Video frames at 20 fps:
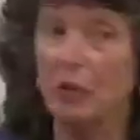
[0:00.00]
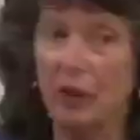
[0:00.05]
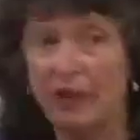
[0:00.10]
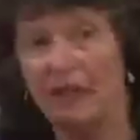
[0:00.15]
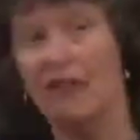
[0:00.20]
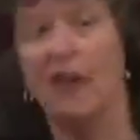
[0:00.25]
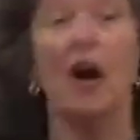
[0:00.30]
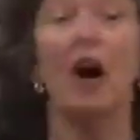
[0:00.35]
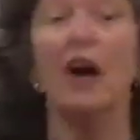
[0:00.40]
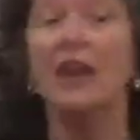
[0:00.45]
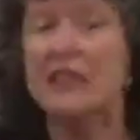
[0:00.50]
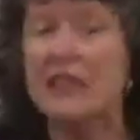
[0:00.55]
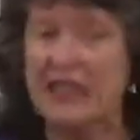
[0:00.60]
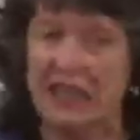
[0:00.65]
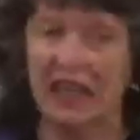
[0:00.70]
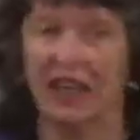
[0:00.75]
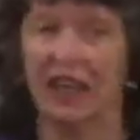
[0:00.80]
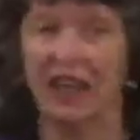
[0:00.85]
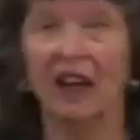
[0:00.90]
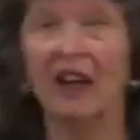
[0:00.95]

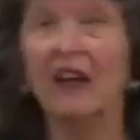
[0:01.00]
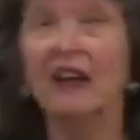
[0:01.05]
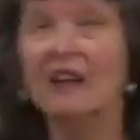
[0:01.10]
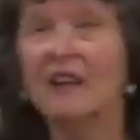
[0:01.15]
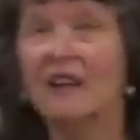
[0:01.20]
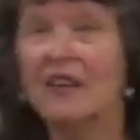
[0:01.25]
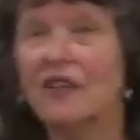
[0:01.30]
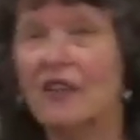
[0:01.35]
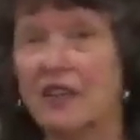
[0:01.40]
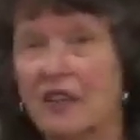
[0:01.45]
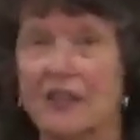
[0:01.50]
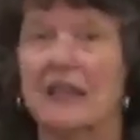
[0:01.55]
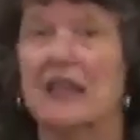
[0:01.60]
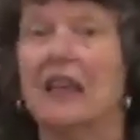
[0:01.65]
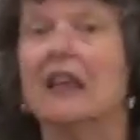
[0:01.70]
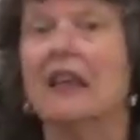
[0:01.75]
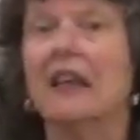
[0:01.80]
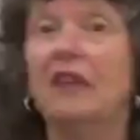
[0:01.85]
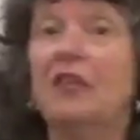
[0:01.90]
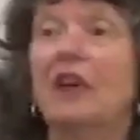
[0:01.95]
revising the
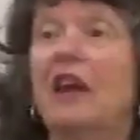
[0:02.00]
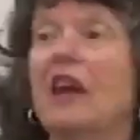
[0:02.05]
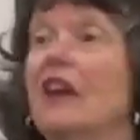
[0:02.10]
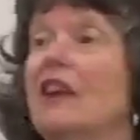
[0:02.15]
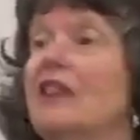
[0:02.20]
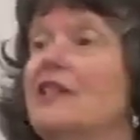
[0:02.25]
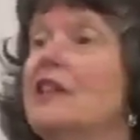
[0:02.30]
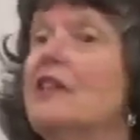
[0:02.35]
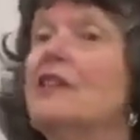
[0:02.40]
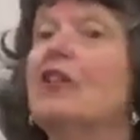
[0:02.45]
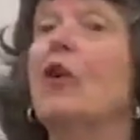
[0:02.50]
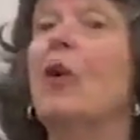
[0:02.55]
significance of